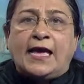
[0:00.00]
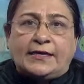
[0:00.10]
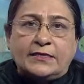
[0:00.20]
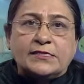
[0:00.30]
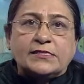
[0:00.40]

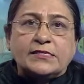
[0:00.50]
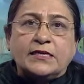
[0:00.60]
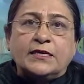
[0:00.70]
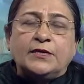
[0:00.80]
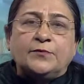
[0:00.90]
anus.
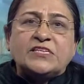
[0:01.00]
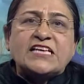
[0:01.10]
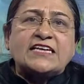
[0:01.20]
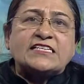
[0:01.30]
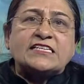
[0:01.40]

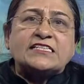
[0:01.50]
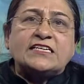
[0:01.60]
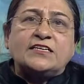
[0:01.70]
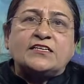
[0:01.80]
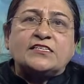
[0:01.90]
Besides
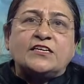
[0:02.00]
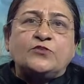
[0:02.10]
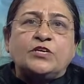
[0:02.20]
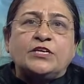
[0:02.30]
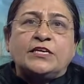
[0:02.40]
this
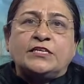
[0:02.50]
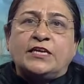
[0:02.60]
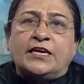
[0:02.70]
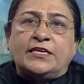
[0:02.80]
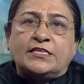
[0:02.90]
intracellular
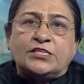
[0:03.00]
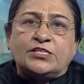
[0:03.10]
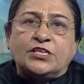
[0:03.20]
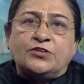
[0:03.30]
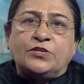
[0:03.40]
and,
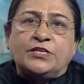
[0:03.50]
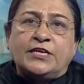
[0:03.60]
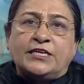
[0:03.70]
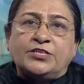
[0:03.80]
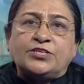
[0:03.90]
extracellular
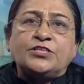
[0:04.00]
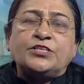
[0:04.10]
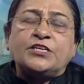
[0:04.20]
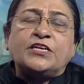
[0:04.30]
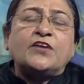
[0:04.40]

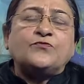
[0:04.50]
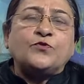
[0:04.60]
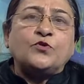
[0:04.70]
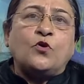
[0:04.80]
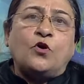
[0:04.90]
digestion, there are
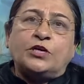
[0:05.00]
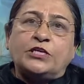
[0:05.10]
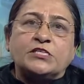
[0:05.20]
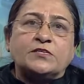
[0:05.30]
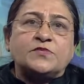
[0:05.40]
few
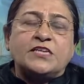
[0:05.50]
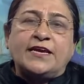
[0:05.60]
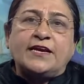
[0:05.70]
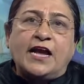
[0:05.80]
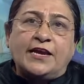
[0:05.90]
organisms
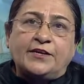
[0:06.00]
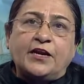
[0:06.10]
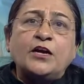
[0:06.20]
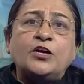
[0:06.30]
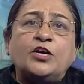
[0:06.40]
like
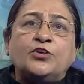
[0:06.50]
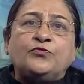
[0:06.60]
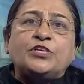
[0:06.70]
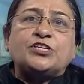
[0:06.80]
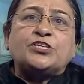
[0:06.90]
hydra
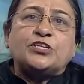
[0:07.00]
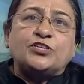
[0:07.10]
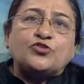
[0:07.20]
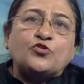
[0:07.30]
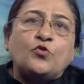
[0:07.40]
which
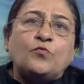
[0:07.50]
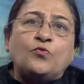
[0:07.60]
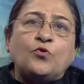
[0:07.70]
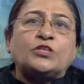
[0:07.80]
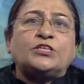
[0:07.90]
show
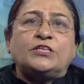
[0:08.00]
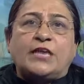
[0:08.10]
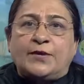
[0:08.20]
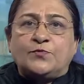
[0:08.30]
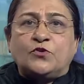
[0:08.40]
both the
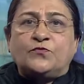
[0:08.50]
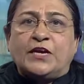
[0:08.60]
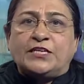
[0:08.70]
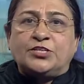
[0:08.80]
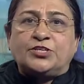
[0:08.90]
types of
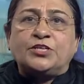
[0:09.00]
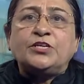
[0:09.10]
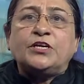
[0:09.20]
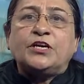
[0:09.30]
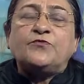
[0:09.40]

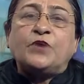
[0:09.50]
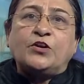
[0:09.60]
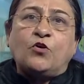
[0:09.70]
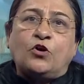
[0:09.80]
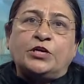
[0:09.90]
digestion in
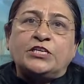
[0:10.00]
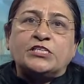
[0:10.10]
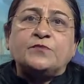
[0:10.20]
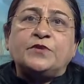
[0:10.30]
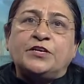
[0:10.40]
one
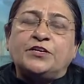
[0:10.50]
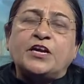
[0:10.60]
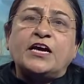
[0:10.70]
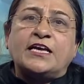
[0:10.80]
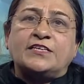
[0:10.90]
organism
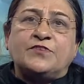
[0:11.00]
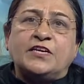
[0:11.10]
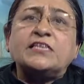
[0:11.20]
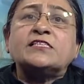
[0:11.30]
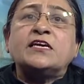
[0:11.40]
intra as
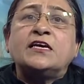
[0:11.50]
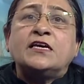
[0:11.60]
well as